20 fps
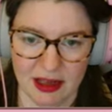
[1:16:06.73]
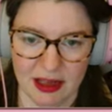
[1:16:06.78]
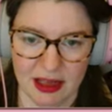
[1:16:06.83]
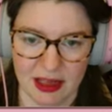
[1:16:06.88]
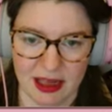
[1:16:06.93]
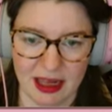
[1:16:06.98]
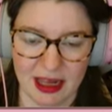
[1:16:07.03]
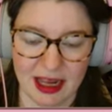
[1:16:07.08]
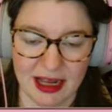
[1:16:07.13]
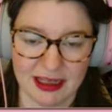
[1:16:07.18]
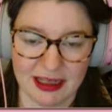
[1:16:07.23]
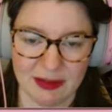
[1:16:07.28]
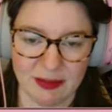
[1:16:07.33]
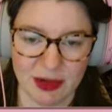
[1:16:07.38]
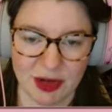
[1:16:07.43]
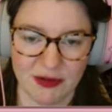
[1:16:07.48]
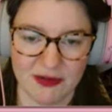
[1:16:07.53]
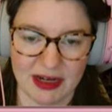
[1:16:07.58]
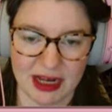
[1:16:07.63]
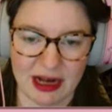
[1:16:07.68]
He hasn't
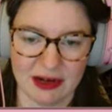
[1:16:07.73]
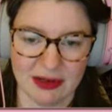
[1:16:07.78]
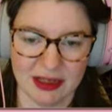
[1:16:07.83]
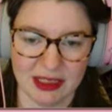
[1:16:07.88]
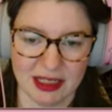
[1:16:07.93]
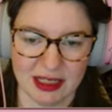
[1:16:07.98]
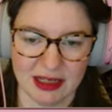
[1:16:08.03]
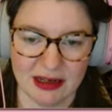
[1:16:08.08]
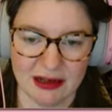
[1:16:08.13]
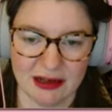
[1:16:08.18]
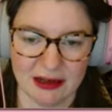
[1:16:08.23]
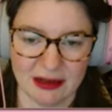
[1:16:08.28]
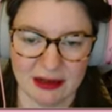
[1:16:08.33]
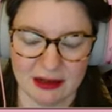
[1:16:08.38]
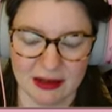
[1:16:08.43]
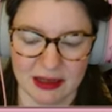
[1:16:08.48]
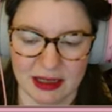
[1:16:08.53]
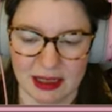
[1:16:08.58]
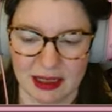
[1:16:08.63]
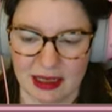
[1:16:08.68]
moved out still.
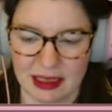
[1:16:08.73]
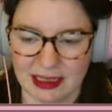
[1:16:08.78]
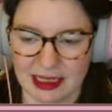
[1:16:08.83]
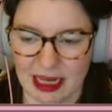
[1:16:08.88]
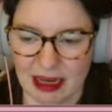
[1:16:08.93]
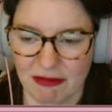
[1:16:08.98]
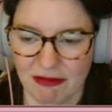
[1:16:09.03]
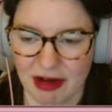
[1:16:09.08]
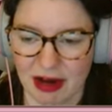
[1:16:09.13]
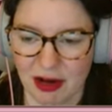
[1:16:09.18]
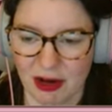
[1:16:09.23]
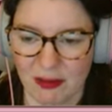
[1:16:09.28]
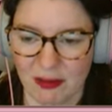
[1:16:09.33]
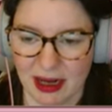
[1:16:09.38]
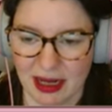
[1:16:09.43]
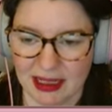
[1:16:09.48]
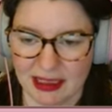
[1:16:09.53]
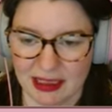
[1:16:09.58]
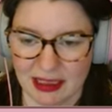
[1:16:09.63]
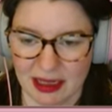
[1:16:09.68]
He's getting right on
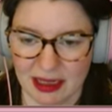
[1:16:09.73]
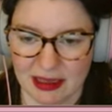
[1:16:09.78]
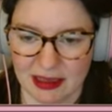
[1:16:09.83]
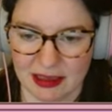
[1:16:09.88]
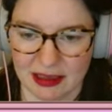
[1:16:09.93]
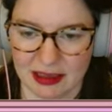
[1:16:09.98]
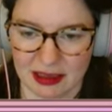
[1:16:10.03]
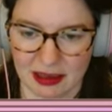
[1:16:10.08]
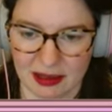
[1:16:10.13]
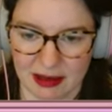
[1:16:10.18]
my tits.